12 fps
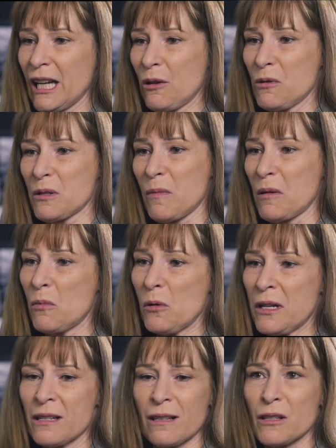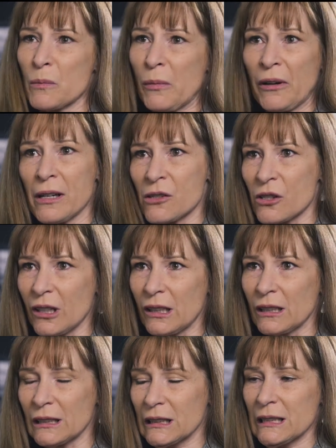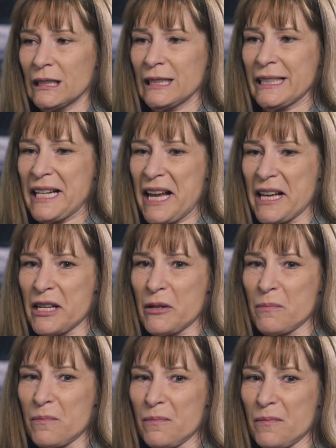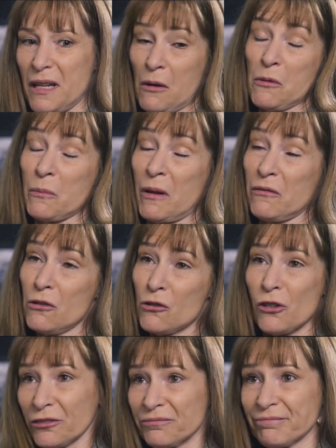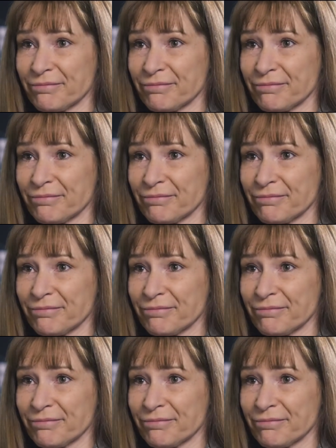He was my boy's inspiration. Um, he was my future.